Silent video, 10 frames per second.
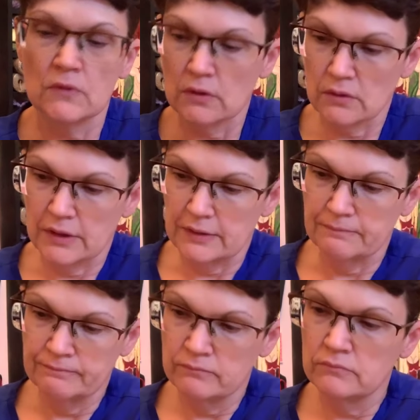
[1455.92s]
All right.
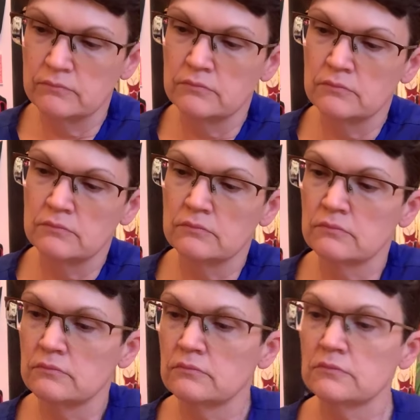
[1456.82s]
So
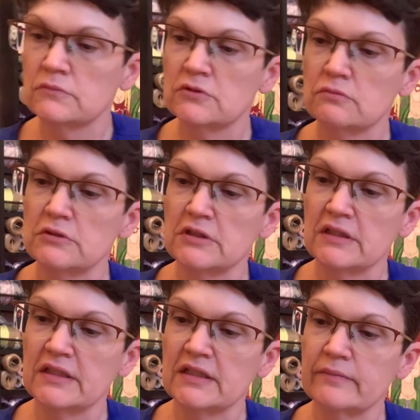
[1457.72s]
we're going
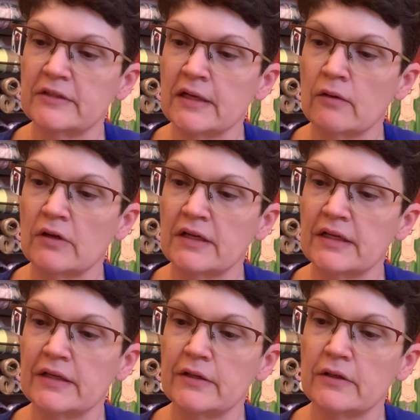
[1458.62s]
to keep going
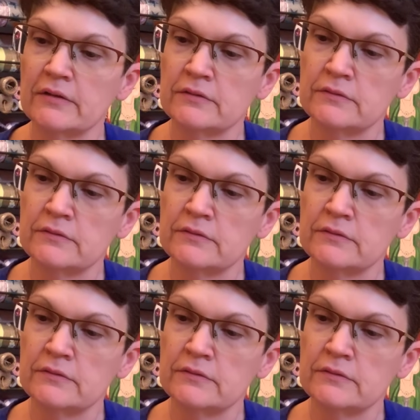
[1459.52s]
here.